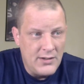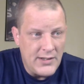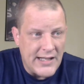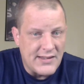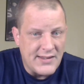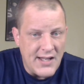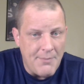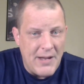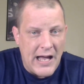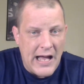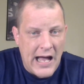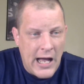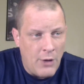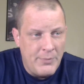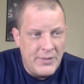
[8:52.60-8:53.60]
Like think about
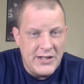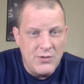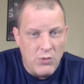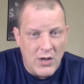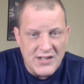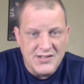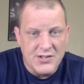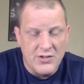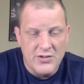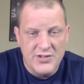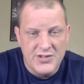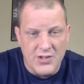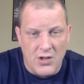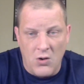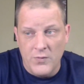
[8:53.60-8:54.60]
how many
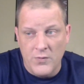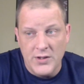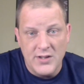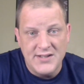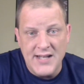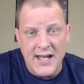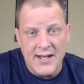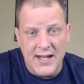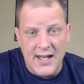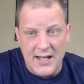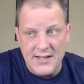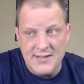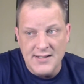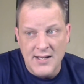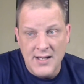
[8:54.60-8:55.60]
wrestlers over the
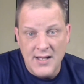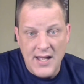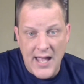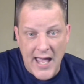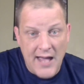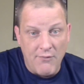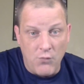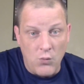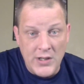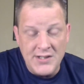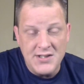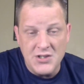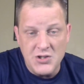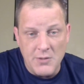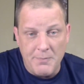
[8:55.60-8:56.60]
decades have
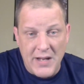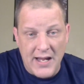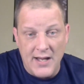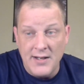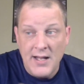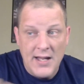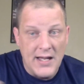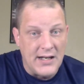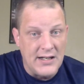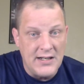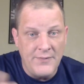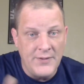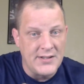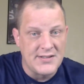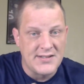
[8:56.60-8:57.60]
went to Japan and
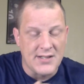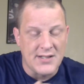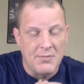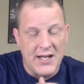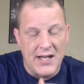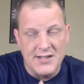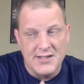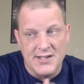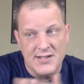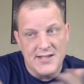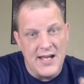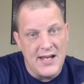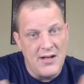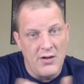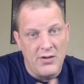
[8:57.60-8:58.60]
even in some cases
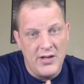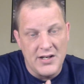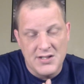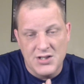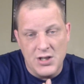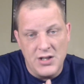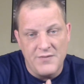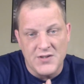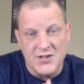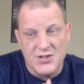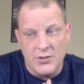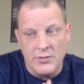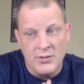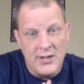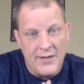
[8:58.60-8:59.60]
they achieved a
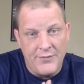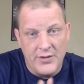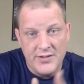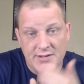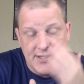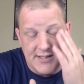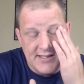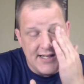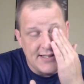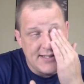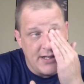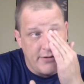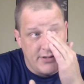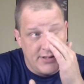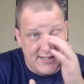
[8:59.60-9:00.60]
certain level of success
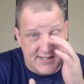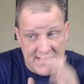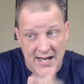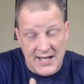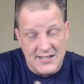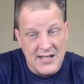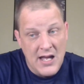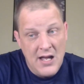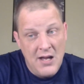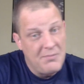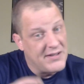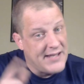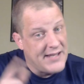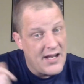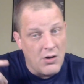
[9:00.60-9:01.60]
here in the States,
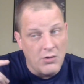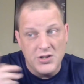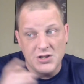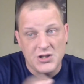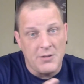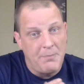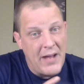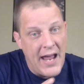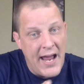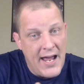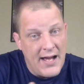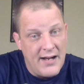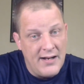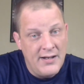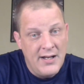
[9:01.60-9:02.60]
but they go to
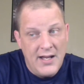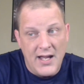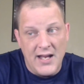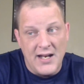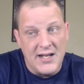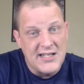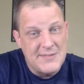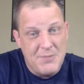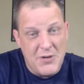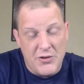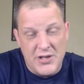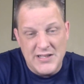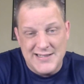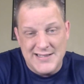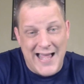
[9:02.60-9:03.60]
Japan and
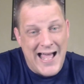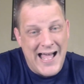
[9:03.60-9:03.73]
experience the